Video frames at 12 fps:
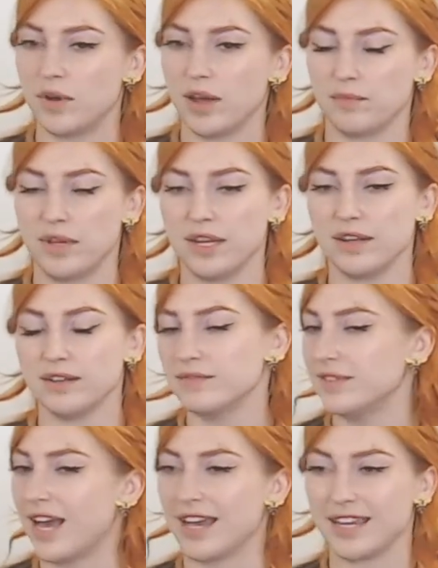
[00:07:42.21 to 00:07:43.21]
mean,
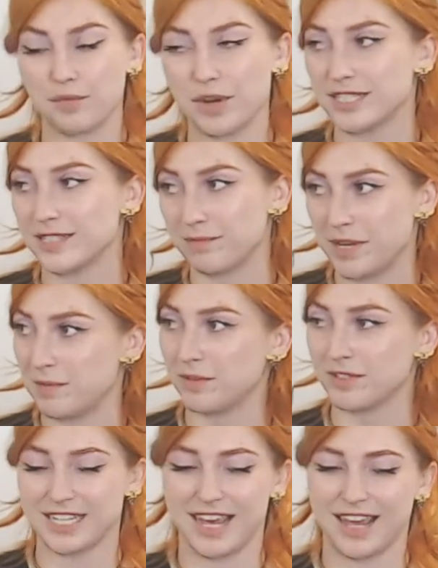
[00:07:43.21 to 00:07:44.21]
I get why some
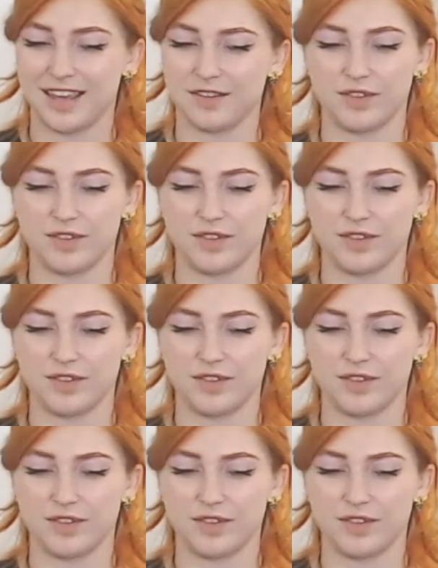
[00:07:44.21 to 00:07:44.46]
people say